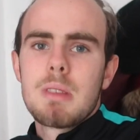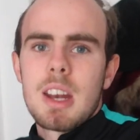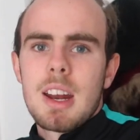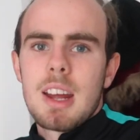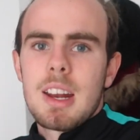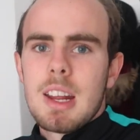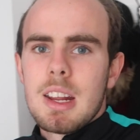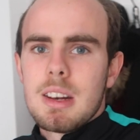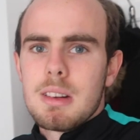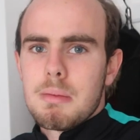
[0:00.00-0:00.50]
then
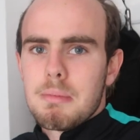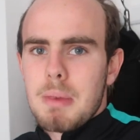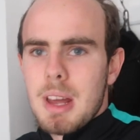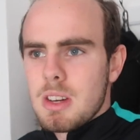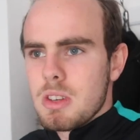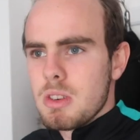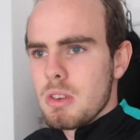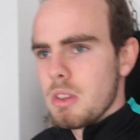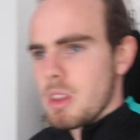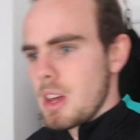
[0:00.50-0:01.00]
I need to
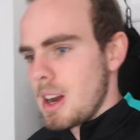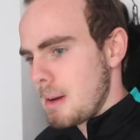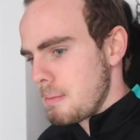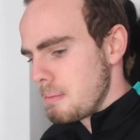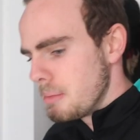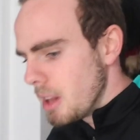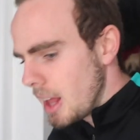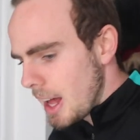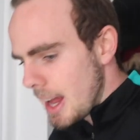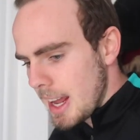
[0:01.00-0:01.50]
make sure that
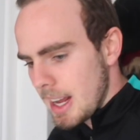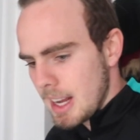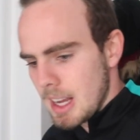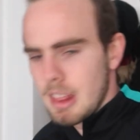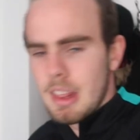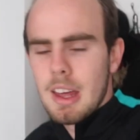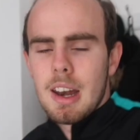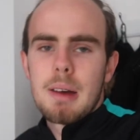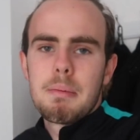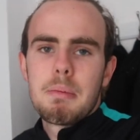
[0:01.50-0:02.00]
I'm playing
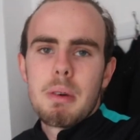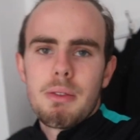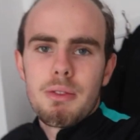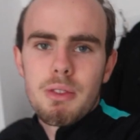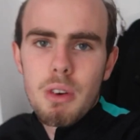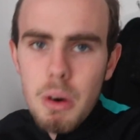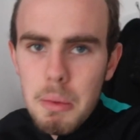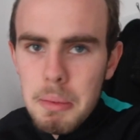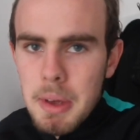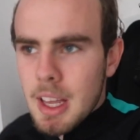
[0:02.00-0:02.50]
and that I'm
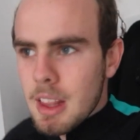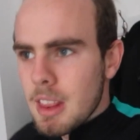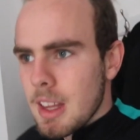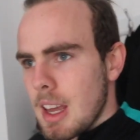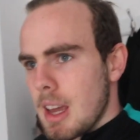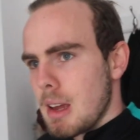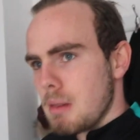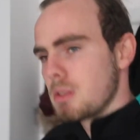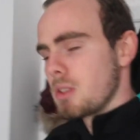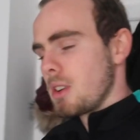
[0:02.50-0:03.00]
performing in the
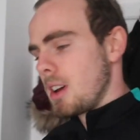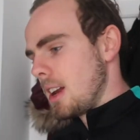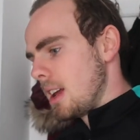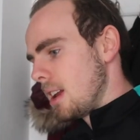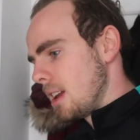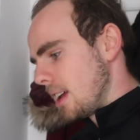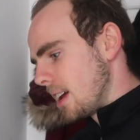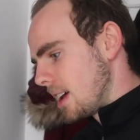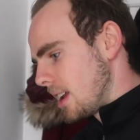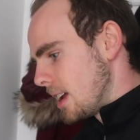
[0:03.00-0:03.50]
game, so I
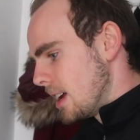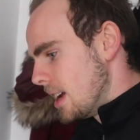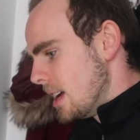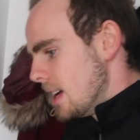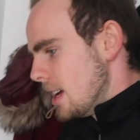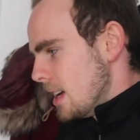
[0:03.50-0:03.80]
need to get